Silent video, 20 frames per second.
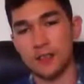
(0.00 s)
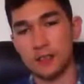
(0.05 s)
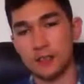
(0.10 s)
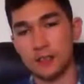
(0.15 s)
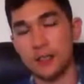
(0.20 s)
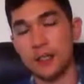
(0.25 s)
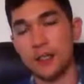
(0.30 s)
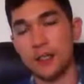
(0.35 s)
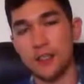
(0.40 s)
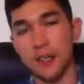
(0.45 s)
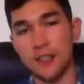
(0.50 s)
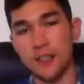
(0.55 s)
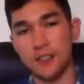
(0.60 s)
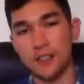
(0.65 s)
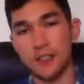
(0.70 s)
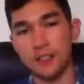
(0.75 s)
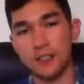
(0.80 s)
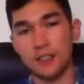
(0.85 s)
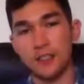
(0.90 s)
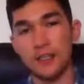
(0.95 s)
online
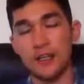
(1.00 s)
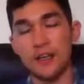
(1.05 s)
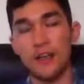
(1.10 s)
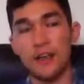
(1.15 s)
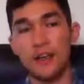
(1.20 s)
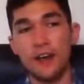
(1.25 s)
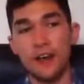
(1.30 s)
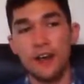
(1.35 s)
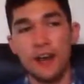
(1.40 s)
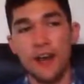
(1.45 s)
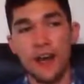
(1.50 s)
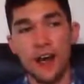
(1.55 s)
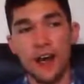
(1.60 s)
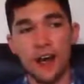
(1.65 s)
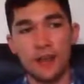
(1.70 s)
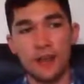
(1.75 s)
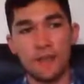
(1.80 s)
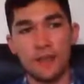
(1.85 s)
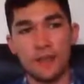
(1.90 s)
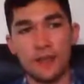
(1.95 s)
software.
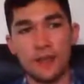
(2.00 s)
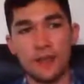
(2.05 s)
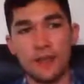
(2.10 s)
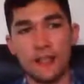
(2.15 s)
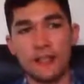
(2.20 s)
It's